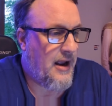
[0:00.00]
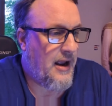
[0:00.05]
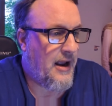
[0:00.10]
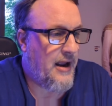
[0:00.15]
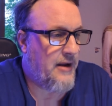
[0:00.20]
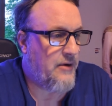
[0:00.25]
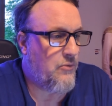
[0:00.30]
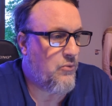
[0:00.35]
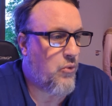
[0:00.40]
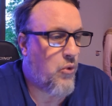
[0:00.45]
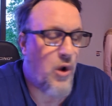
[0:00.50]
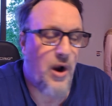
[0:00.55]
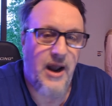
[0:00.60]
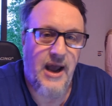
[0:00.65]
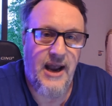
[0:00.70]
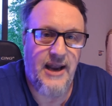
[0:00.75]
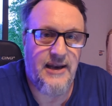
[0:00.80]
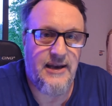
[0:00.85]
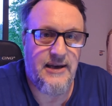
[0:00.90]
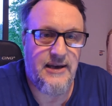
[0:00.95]
and
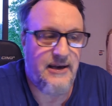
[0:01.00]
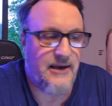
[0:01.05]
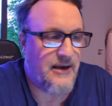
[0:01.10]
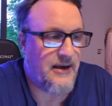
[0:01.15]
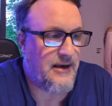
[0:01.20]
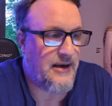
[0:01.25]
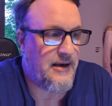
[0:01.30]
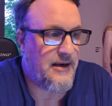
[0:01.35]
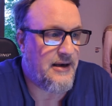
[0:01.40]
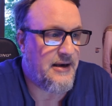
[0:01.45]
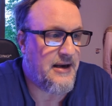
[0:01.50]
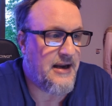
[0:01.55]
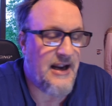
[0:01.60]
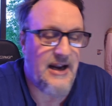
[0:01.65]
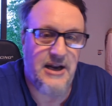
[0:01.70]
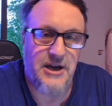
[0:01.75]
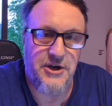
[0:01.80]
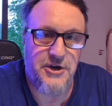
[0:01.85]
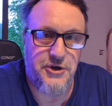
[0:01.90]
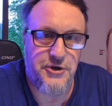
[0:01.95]
what I
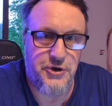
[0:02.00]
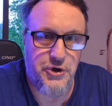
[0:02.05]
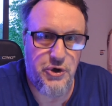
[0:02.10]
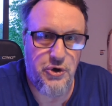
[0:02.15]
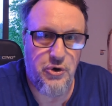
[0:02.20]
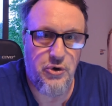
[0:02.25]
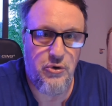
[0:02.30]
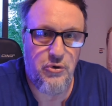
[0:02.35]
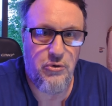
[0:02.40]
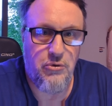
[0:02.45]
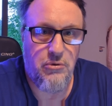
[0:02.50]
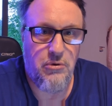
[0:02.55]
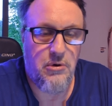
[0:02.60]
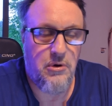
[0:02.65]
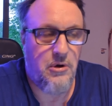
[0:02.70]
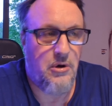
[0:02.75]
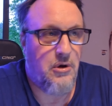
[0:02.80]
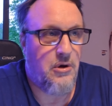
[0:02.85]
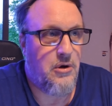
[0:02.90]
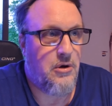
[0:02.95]
needed to do
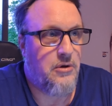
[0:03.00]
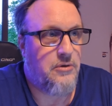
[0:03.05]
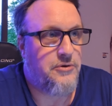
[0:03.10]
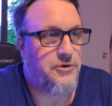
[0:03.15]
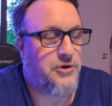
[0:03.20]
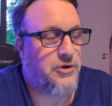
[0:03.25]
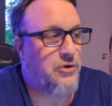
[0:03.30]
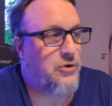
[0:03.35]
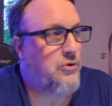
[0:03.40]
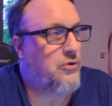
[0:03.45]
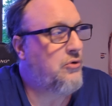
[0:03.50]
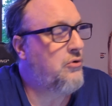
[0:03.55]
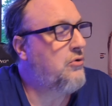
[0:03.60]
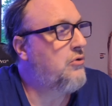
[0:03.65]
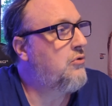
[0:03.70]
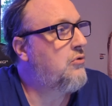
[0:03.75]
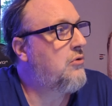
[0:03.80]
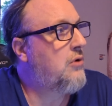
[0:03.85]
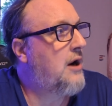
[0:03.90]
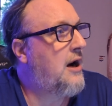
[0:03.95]

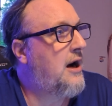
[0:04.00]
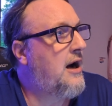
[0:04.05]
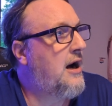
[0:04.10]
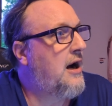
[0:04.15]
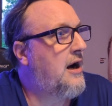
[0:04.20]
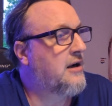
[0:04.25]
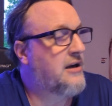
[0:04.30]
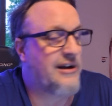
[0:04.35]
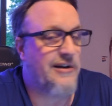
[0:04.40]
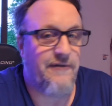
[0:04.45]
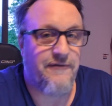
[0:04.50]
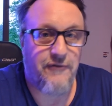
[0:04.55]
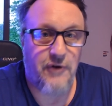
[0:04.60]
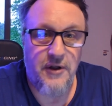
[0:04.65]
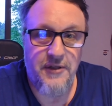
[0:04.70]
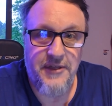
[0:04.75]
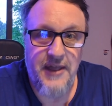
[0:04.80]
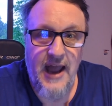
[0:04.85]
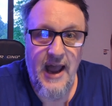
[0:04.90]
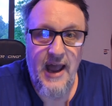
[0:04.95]
to
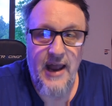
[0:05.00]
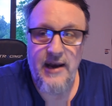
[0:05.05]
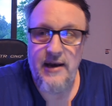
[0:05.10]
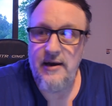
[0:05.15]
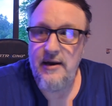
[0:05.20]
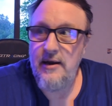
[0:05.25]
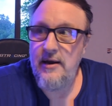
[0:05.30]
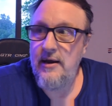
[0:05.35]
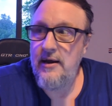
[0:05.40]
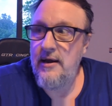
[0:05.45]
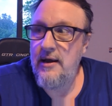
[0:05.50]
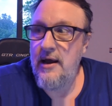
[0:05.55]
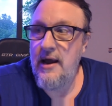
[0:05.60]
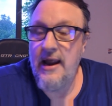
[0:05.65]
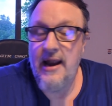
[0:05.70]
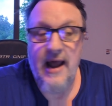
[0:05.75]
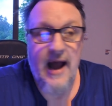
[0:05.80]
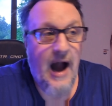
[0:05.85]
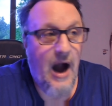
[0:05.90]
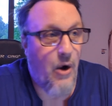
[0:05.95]
confront that
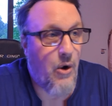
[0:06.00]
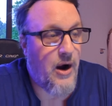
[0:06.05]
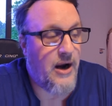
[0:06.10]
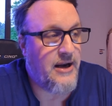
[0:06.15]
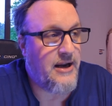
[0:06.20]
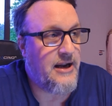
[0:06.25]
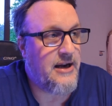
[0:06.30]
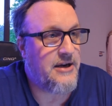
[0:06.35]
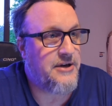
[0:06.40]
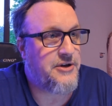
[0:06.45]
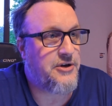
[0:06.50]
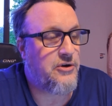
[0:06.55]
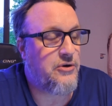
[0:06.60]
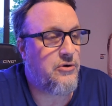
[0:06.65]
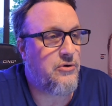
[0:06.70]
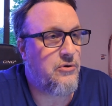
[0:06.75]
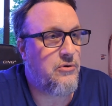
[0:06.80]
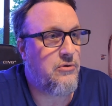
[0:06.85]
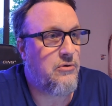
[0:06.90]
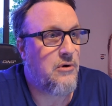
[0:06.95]
and how I needed
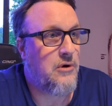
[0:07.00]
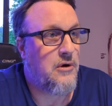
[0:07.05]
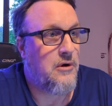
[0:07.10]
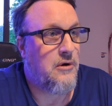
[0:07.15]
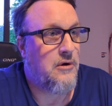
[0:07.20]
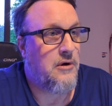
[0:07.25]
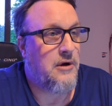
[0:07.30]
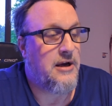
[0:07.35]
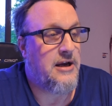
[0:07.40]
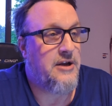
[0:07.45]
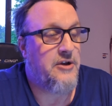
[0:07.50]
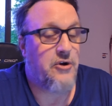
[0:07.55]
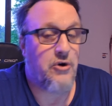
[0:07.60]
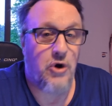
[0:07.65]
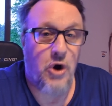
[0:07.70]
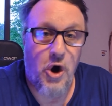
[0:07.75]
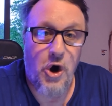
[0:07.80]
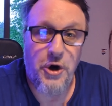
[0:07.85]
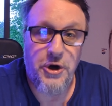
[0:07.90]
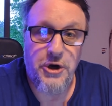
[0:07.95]
to
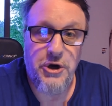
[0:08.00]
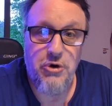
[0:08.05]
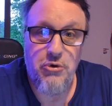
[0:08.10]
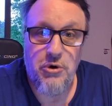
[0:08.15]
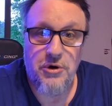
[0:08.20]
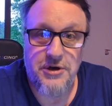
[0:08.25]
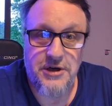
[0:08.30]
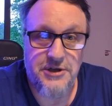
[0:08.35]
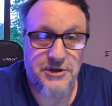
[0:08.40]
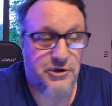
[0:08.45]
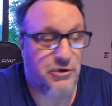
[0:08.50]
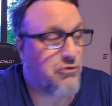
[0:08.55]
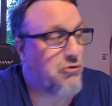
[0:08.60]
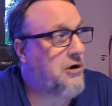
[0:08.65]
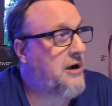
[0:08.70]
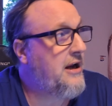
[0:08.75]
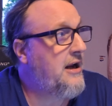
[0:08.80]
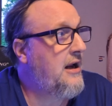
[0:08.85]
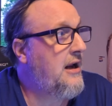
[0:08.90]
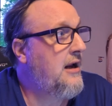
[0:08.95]
either argue or
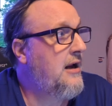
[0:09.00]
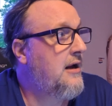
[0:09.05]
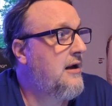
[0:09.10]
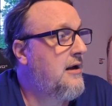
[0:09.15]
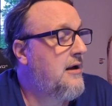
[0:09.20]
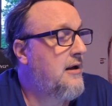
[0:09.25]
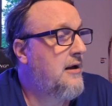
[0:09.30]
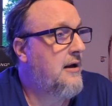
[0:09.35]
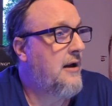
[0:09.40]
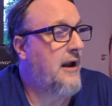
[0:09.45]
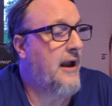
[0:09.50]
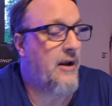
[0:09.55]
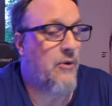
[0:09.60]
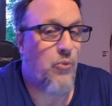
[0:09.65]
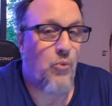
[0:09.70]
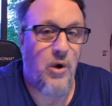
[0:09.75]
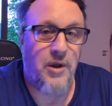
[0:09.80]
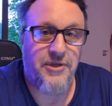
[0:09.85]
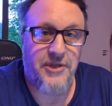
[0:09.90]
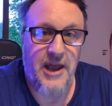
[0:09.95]
disagree
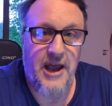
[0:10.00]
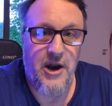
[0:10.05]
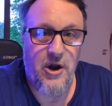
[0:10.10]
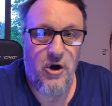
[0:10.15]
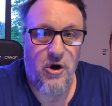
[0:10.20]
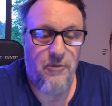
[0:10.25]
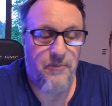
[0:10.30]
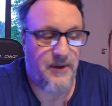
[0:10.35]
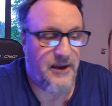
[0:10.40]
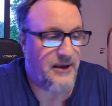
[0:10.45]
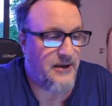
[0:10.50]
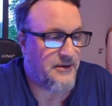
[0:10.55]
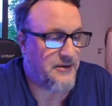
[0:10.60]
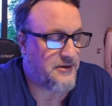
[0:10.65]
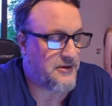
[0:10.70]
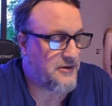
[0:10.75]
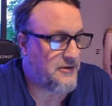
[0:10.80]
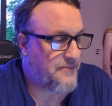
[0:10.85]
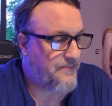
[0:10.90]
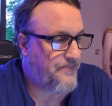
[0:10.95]
and what that all
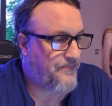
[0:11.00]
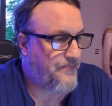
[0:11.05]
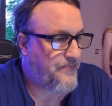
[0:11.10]
means.